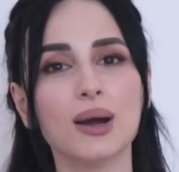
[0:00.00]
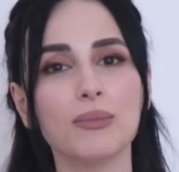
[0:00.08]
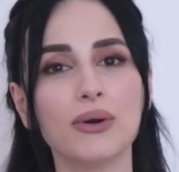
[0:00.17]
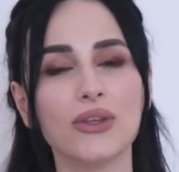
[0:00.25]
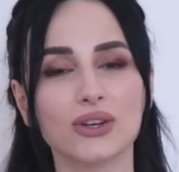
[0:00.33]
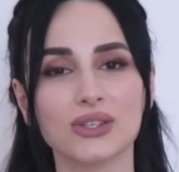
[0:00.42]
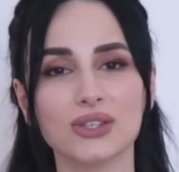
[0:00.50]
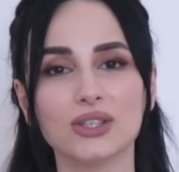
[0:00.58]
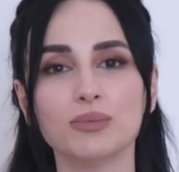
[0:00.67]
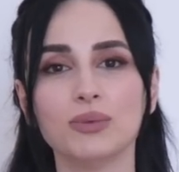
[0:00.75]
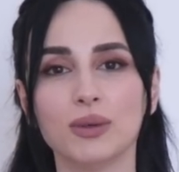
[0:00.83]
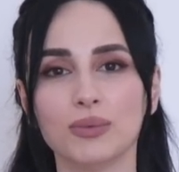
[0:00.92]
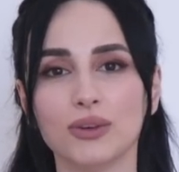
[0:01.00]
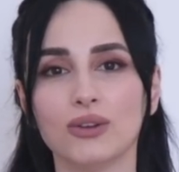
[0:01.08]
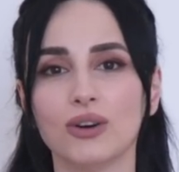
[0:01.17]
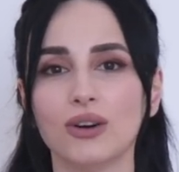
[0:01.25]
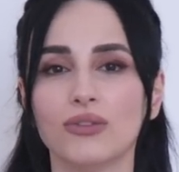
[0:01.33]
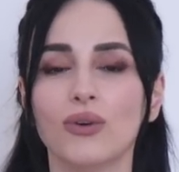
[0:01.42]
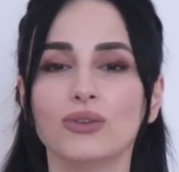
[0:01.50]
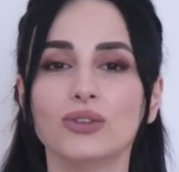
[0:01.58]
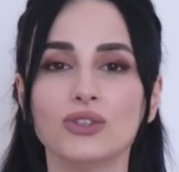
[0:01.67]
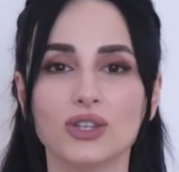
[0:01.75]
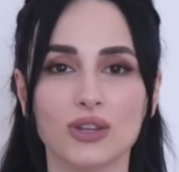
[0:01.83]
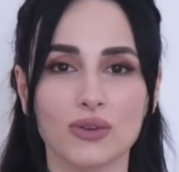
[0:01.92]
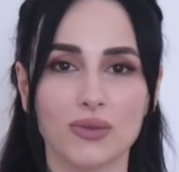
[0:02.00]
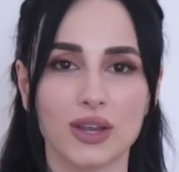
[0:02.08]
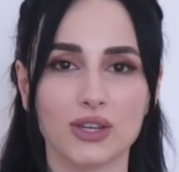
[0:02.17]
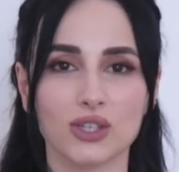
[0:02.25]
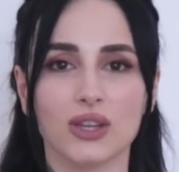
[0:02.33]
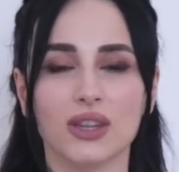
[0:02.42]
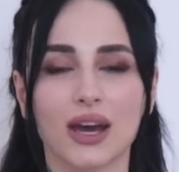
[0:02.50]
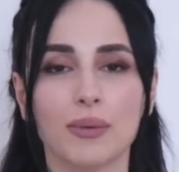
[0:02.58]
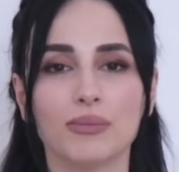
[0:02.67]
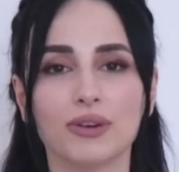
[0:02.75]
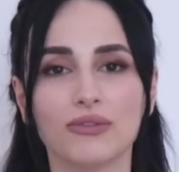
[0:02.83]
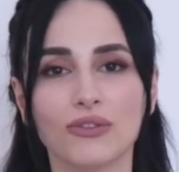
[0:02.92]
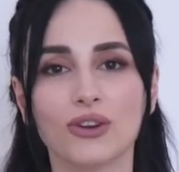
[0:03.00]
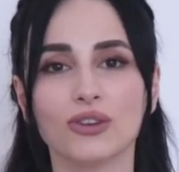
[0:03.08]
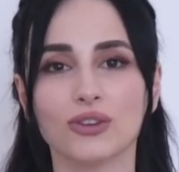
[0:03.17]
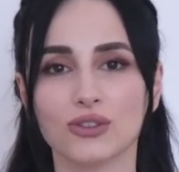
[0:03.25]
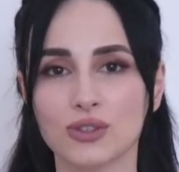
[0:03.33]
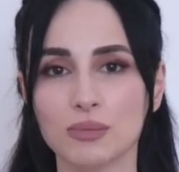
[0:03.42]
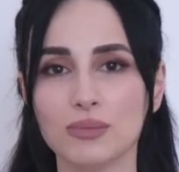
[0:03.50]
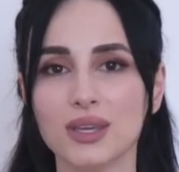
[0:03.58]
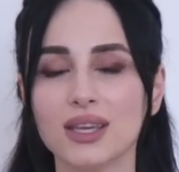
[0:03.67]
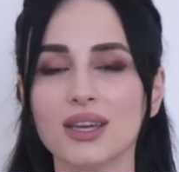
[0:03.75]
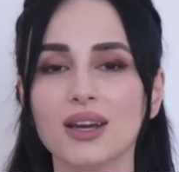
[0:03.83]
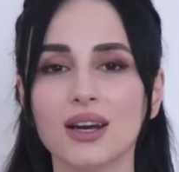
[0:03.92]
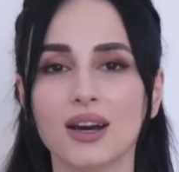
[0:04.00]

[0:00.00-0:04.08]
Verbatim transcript: but there are still people of older generation that prefer not to be